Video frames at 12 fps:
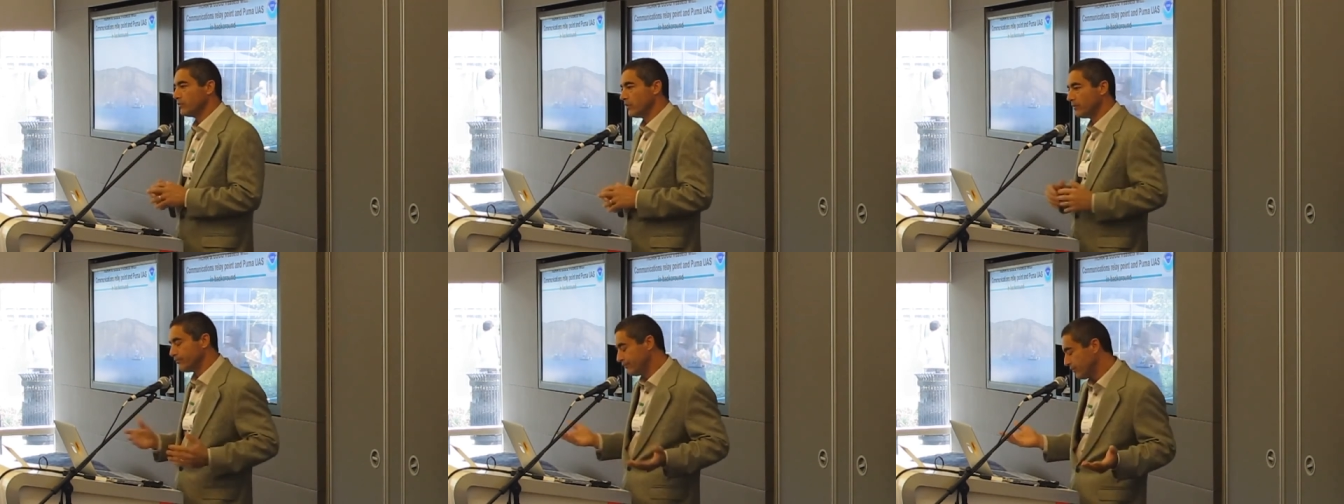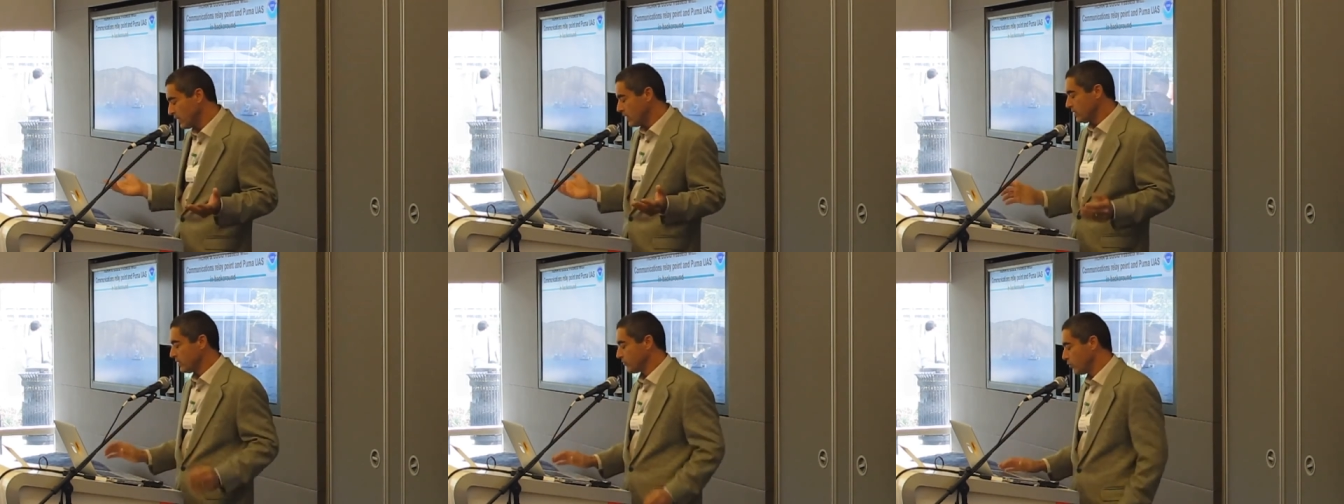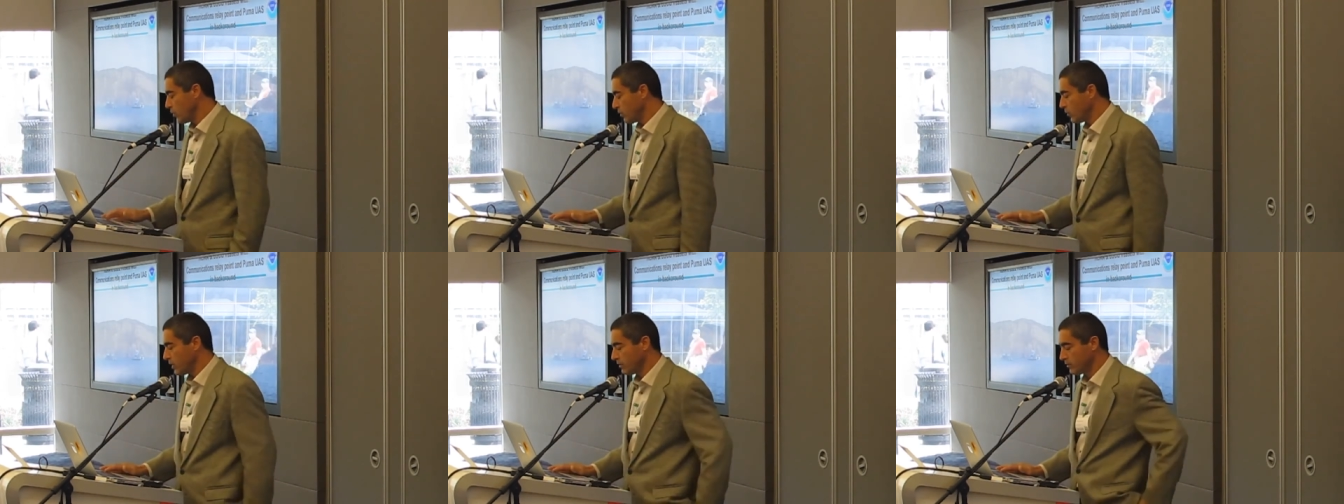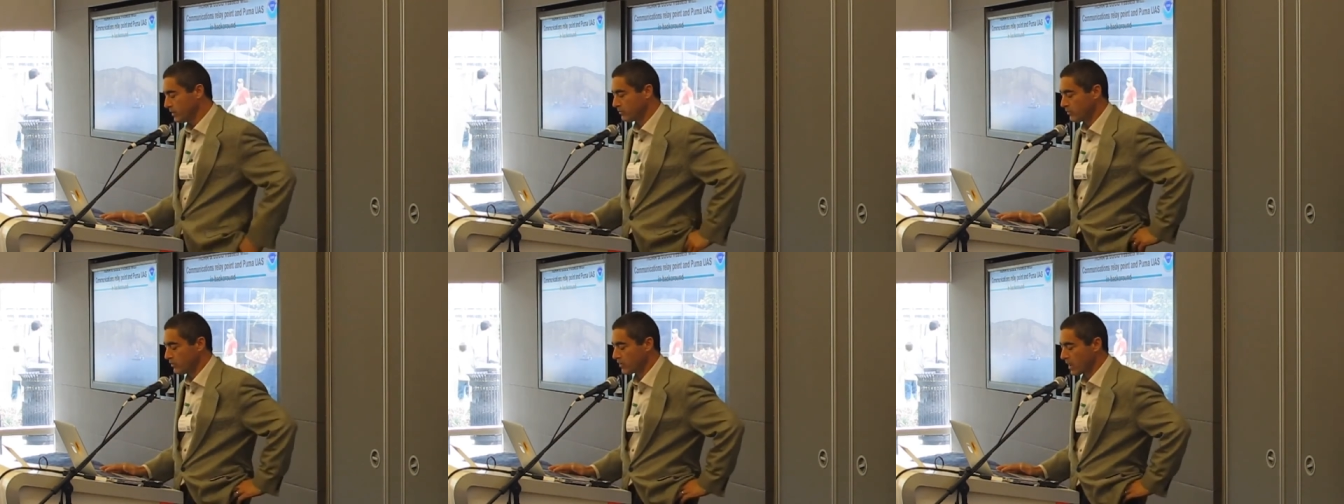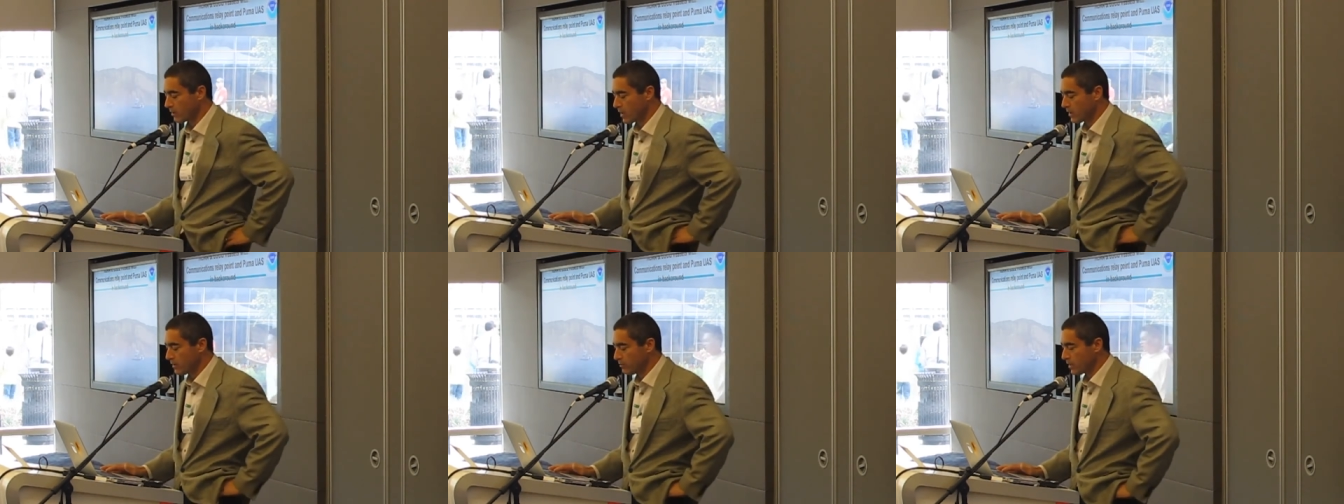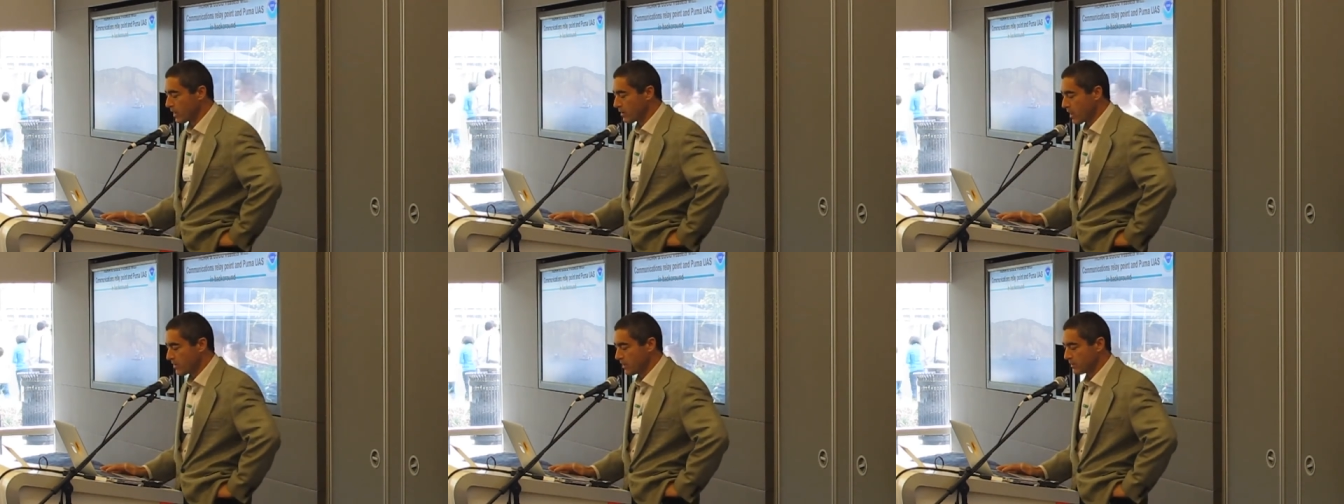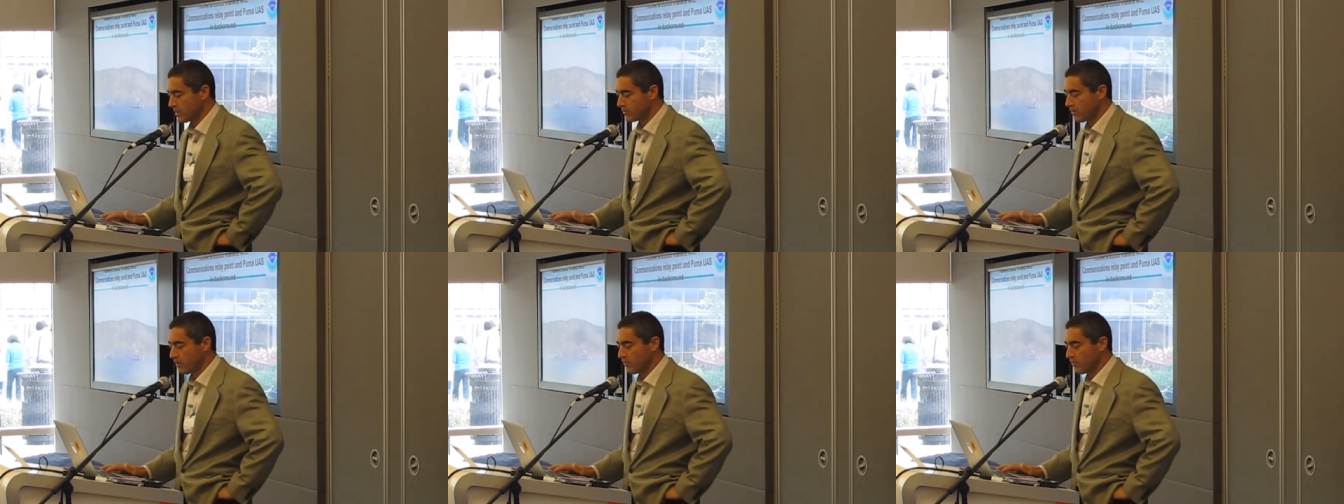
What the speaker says: So that's one way we've got around it. but I think that's all